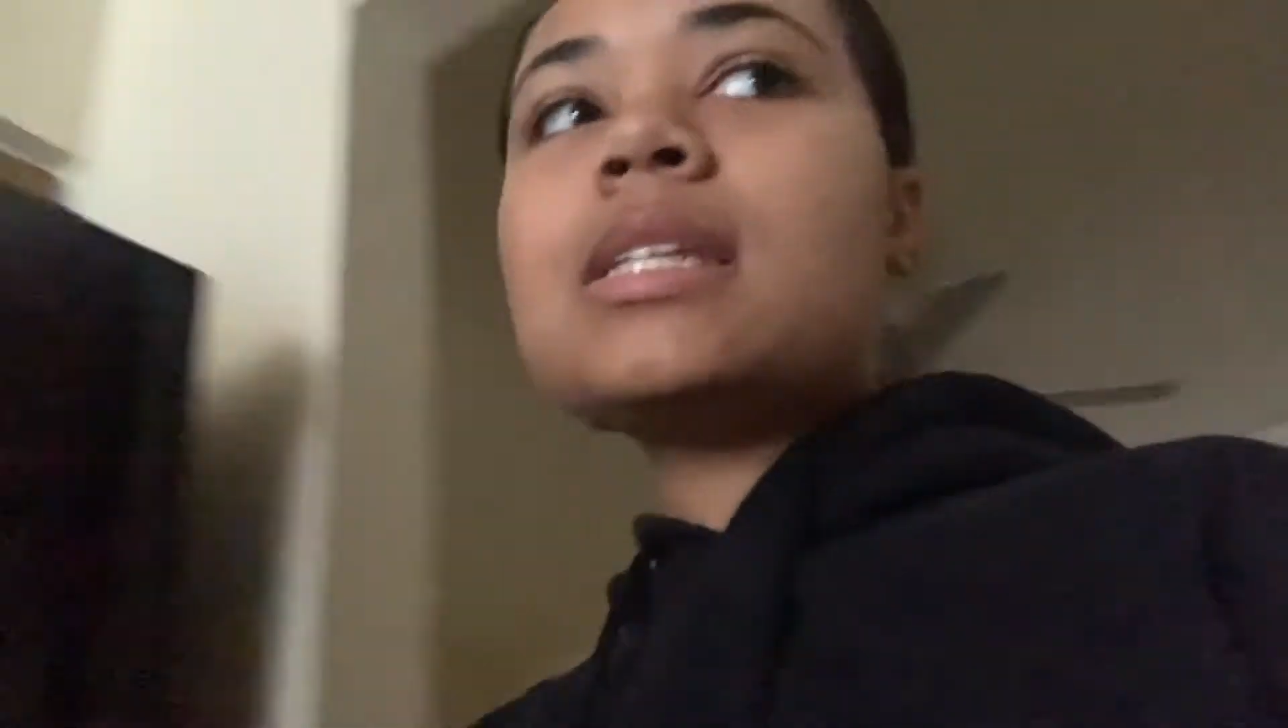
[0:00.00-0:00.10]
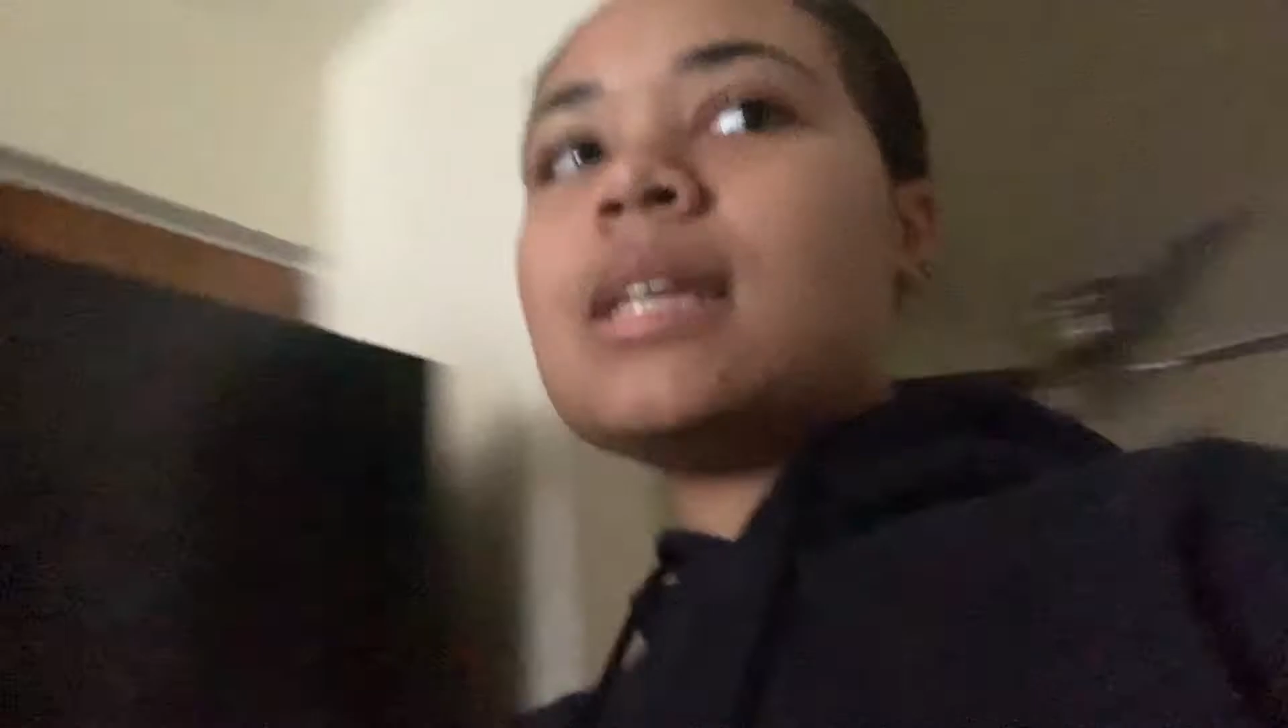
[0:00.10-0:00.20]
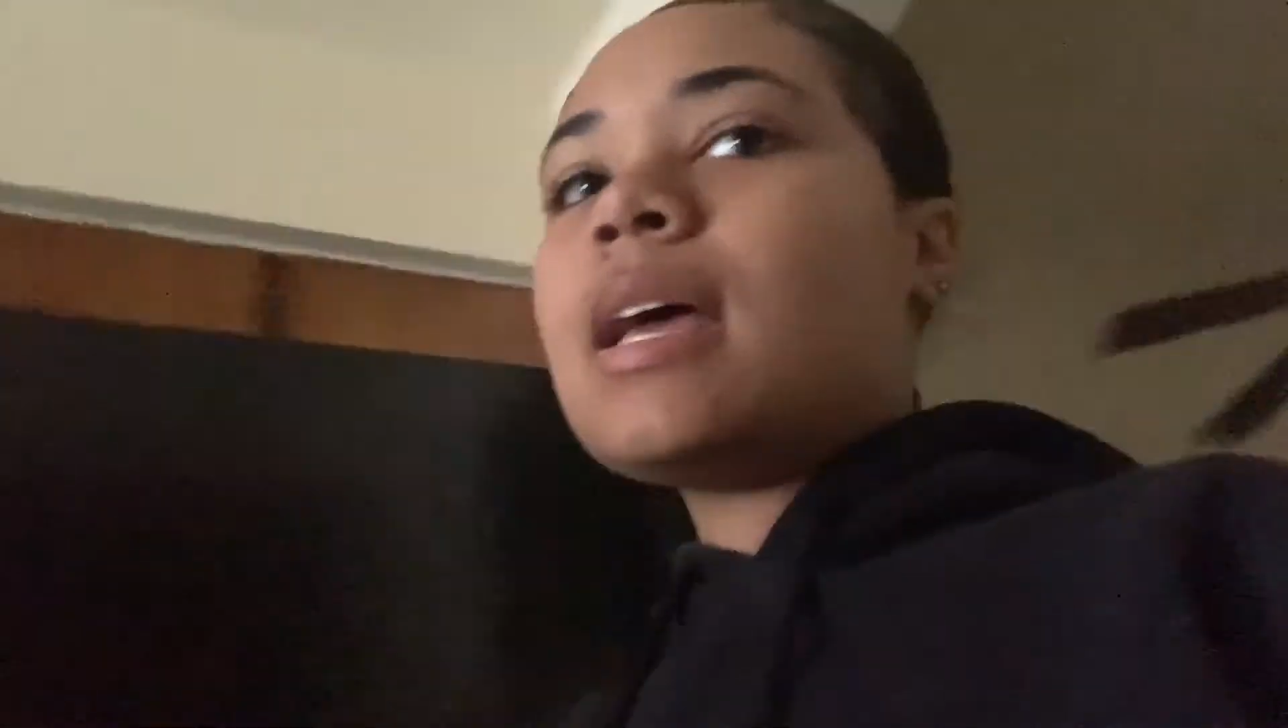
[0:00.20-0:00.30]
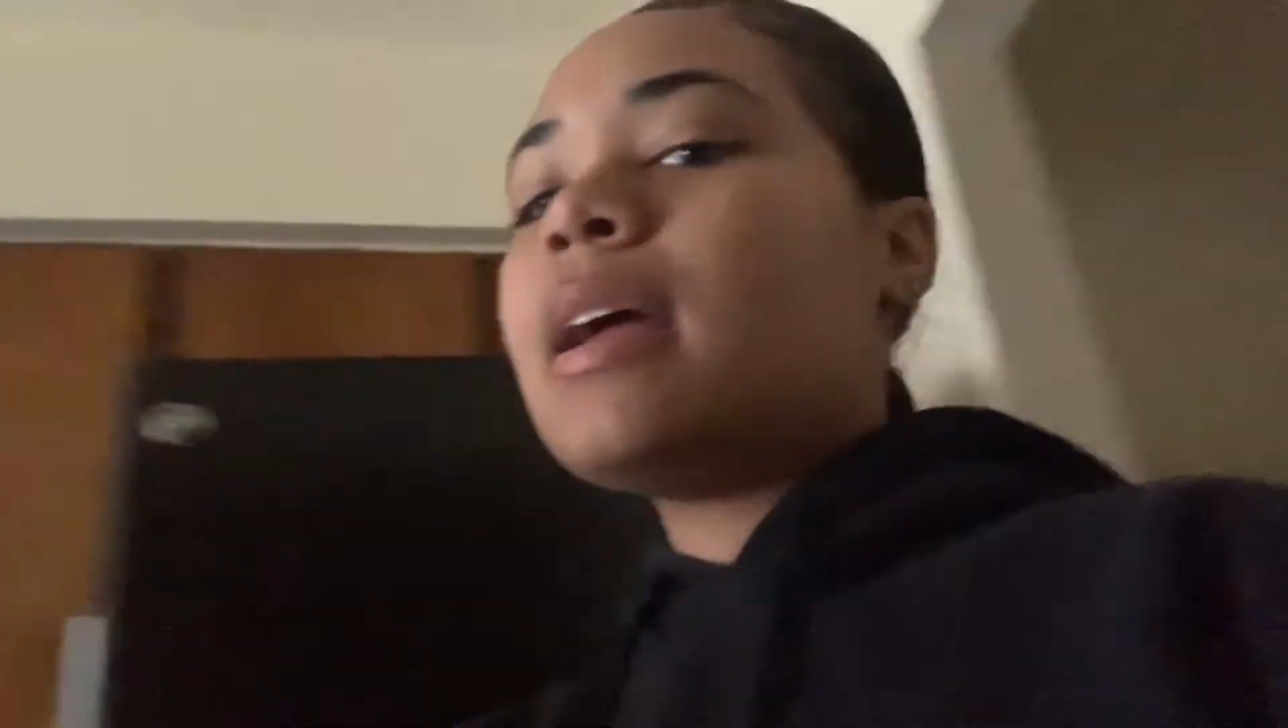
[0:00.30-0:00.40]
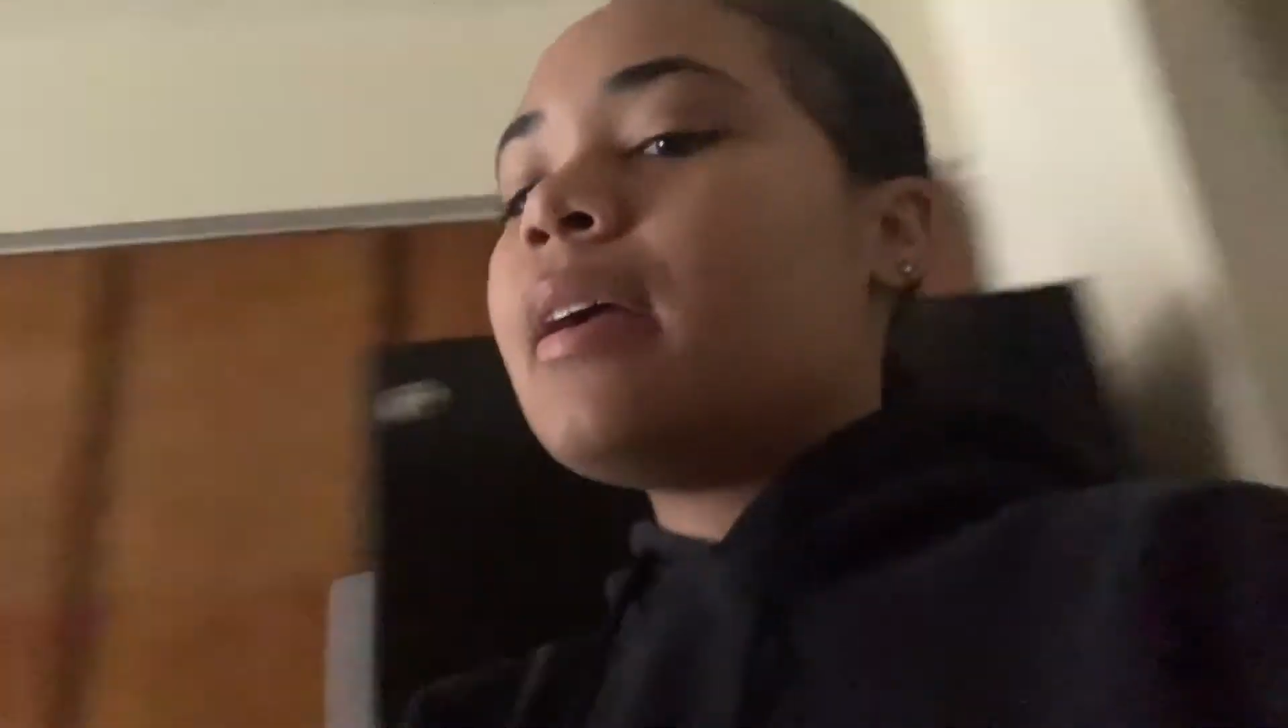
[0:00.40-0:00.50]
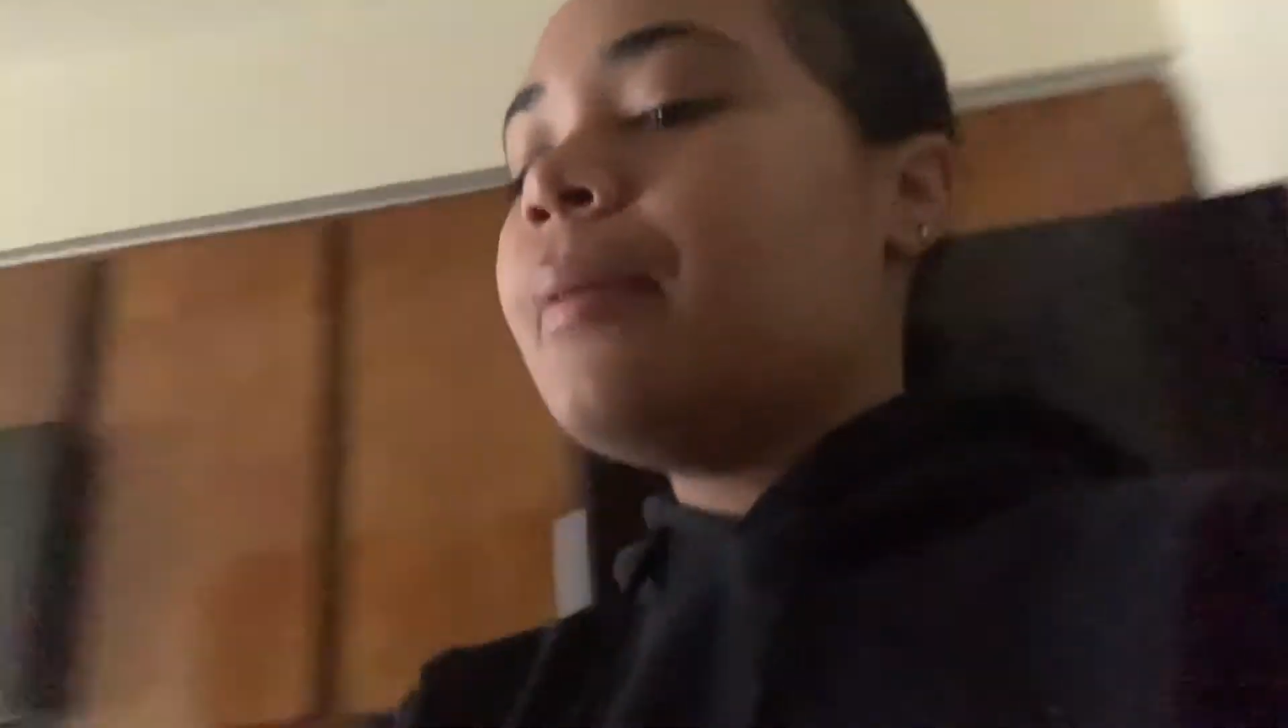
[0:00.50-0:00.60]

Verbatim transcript: today.